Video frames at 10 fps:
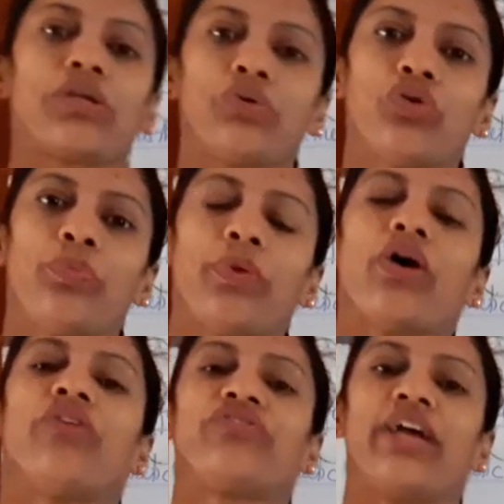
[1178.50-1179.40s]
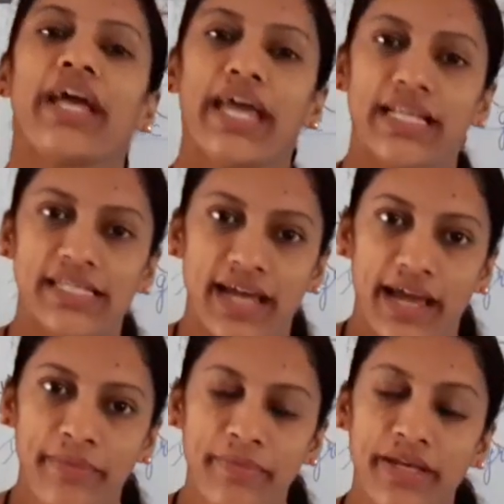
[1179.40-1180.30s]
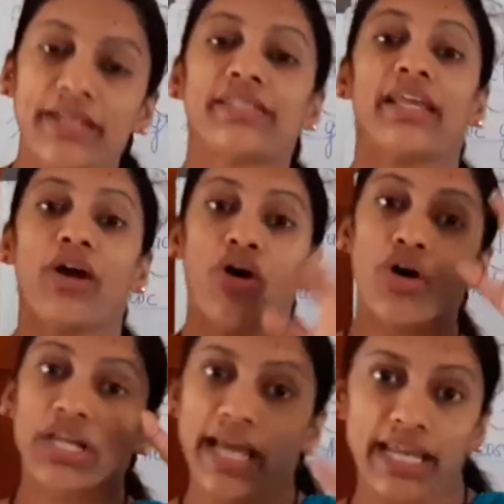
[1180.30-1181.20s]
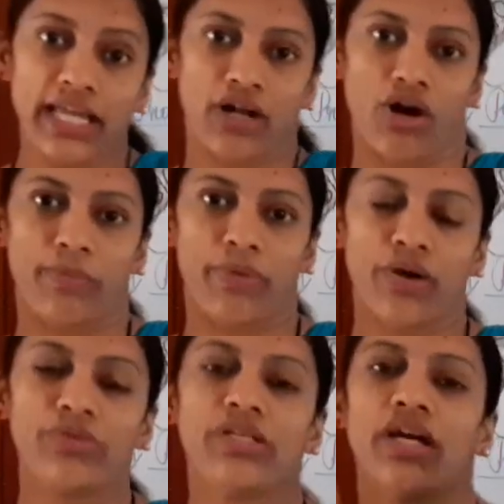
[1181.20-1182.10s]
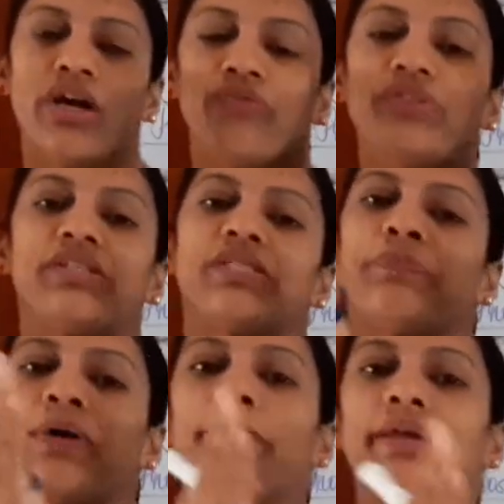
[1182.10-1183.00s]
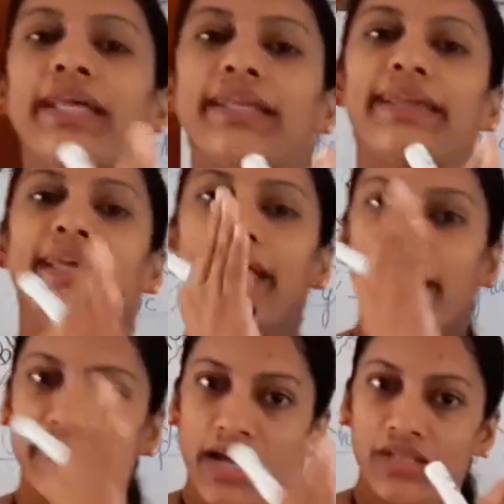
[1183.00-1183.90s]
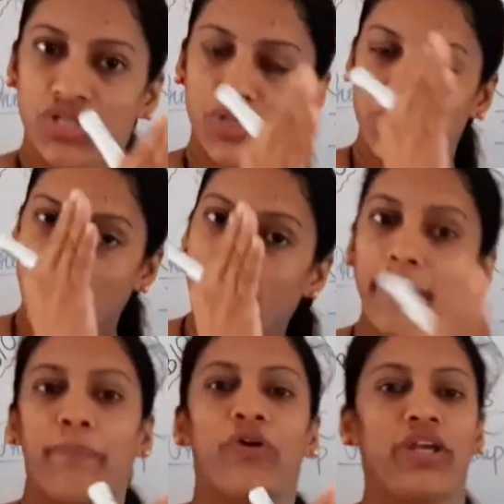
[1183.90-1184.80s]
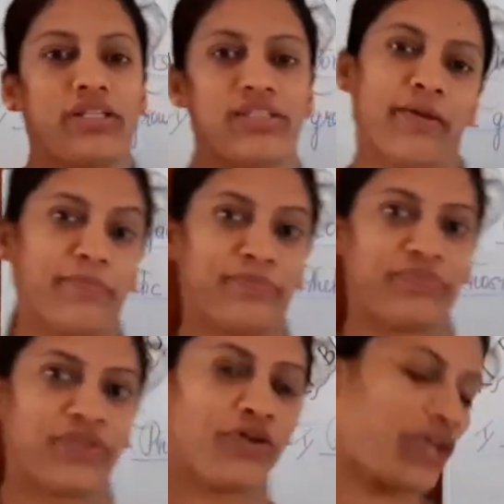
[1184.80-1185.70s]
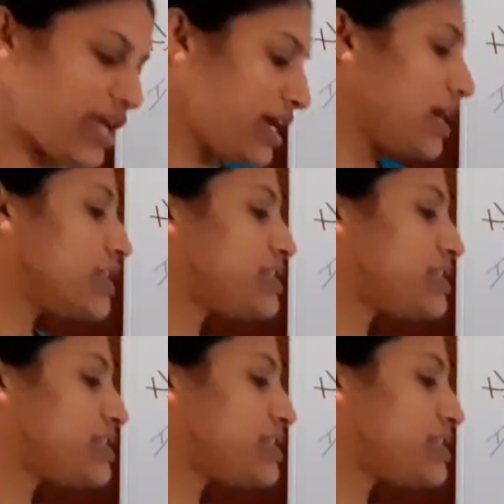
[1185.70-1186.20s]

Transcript: group of the enzyme is an organic compound which is permanently attached to the apoenzyme. Okay,